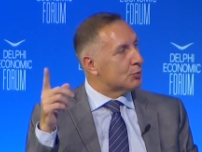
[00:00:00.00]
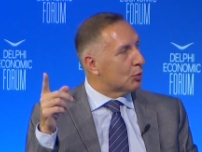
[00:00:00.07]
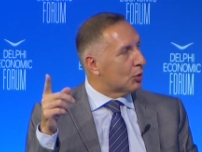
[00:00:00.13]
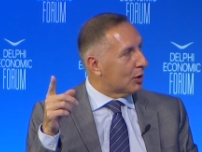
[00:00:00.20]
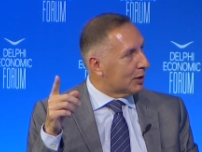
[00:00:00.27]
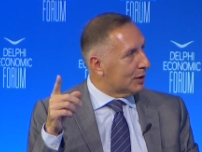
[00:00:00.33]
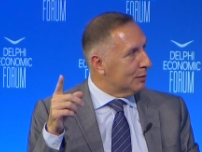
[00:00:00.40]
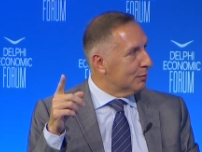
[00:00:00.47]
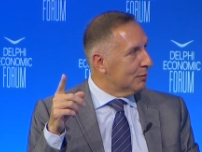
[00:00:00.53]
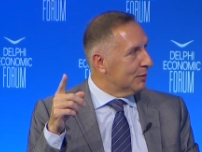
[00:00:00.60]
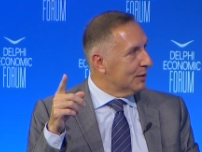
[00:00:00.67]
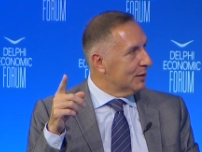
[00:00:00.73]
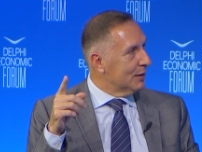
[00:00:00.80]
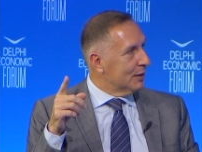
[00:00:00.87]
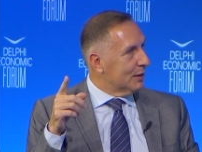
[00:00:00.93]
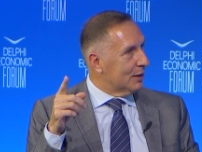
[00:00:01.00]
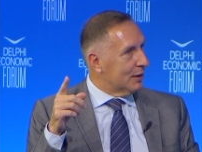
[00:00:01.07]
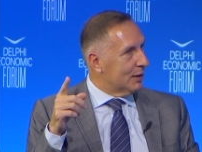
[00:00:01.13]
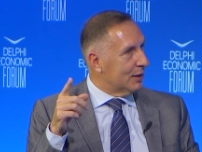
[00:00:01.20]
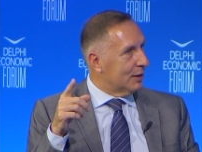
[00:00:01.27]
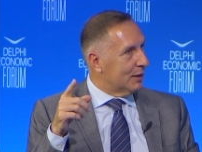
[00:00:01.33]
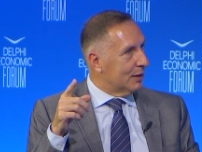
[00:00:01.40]
program uh,
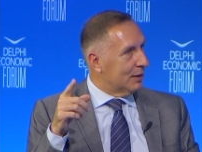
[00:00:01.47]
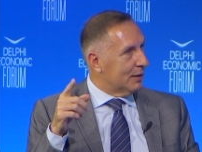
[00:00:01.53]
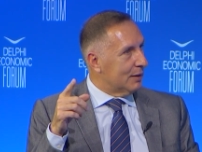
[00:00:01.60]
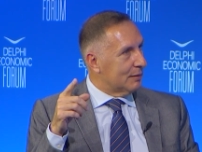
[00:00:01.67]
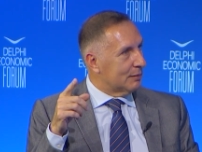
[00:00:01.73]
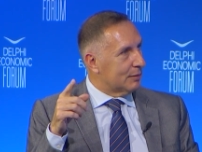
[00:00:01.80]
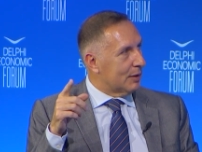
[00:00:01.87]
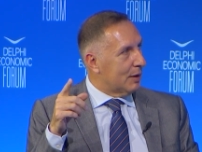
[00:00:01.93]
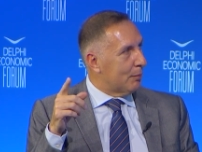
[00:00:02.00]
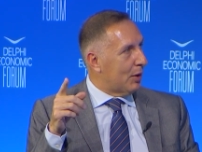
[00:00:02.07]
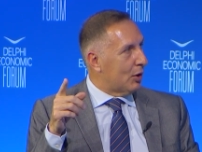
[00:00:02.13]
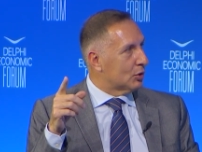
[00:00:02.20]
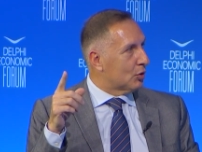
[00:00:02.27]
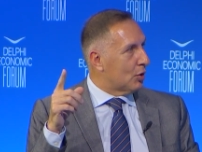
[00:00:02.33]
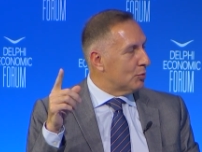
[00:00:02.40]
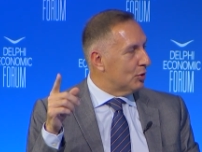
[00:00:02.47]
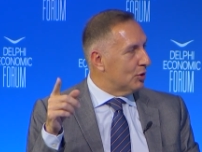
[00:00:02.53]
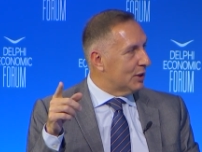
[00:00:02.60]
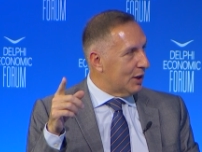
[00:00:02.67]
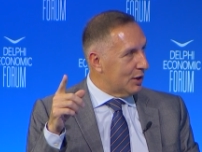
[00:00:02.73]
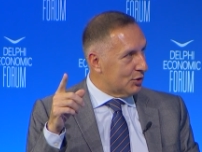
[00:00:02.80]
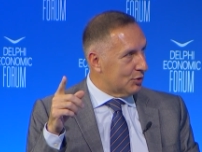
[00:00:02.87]
about
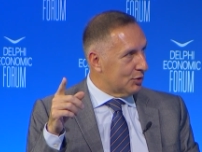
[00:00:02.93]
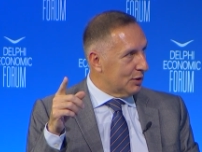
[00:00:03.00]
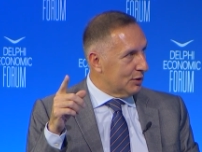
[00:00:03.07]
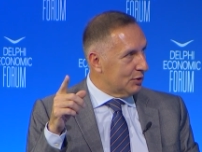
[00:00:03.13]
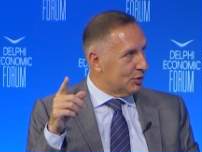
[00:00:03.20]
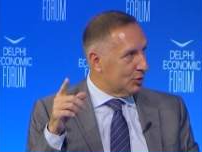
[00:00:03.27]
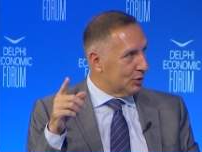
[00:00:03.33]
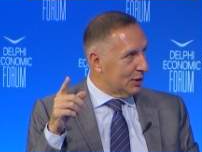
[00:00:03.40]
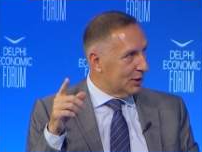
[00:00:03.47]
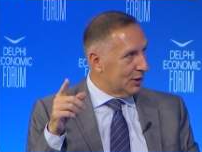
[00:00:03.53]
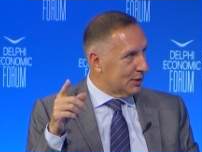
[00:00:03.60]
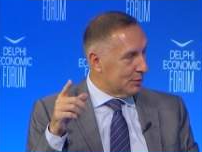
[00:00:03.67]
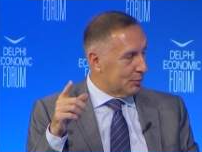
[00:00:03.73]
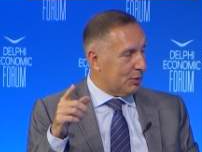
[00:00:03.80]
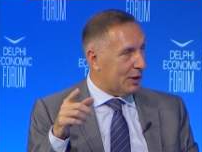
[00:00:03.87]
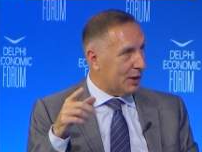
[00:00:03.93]
communication and journalism,